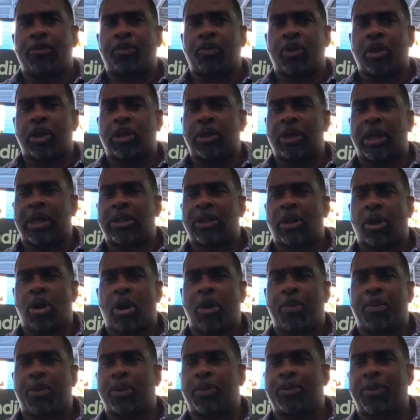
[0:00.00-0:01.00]
Justin
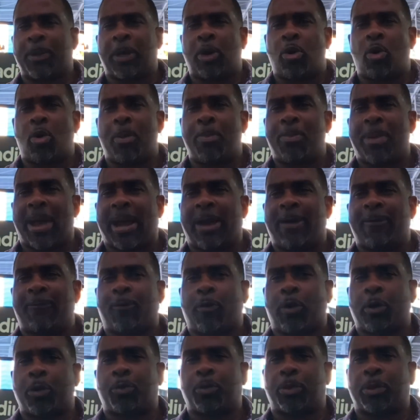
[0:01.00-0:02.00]
Herbert's been going back and
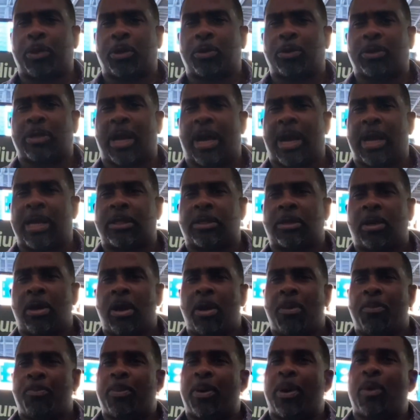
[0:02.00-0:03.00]
forth with those guys.
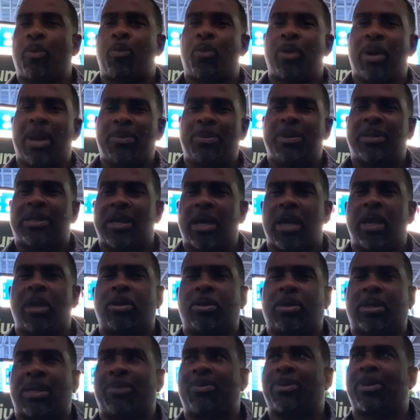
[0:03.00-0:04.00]
But let me tell you
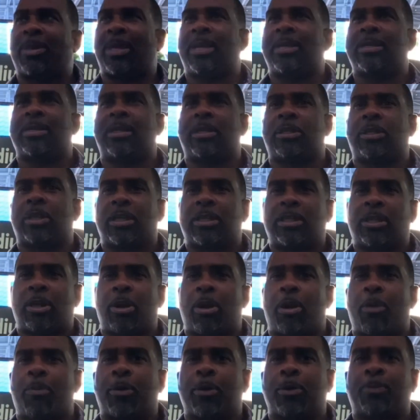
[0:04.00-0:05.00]
some things that Justin
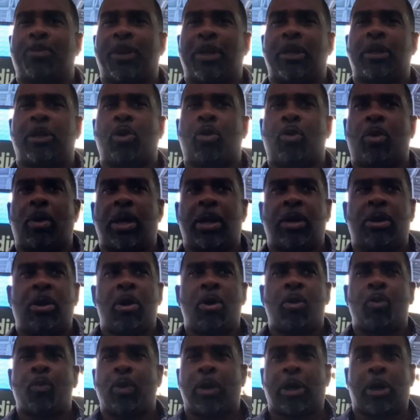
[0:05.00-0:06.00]
Herbert's been doing,
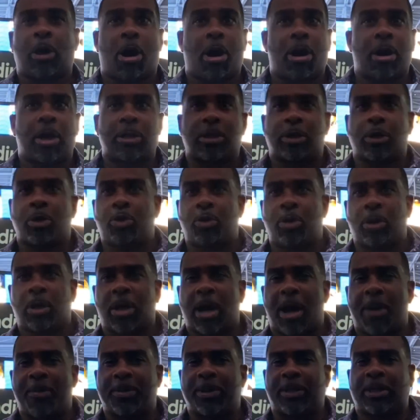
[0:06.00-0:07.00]
regardless of who the
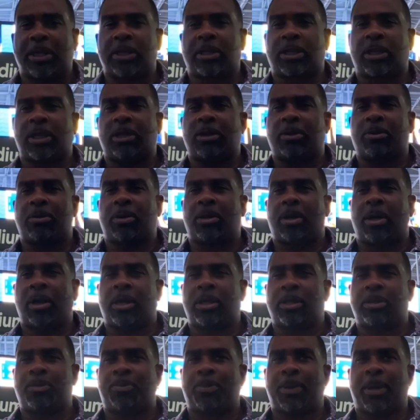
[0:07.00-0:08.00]
competition
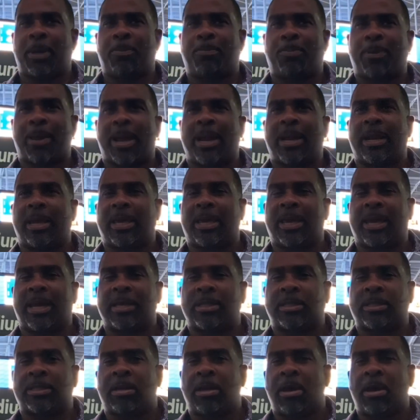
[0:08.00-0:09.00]
he's been playing against.